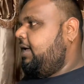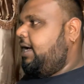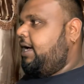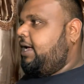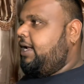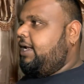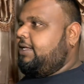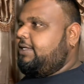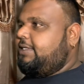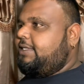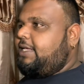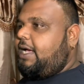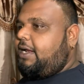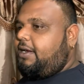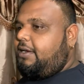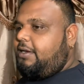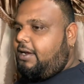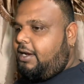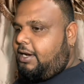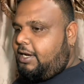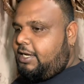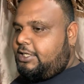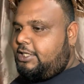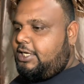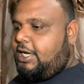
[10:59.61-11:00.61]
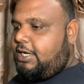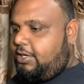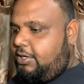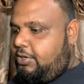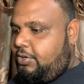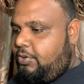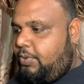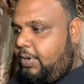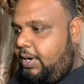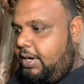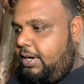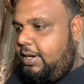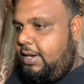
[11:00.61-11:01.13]
And as acknowledge a
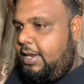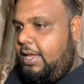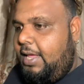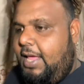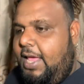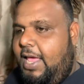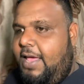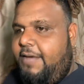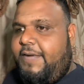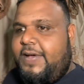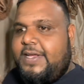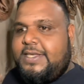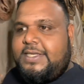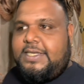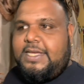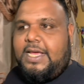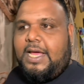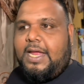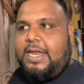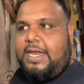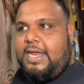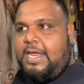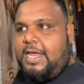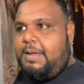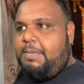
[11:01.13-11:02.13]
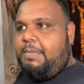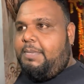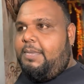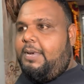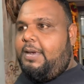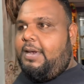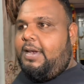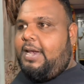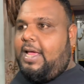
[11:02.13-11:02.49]
new one. If I see a name,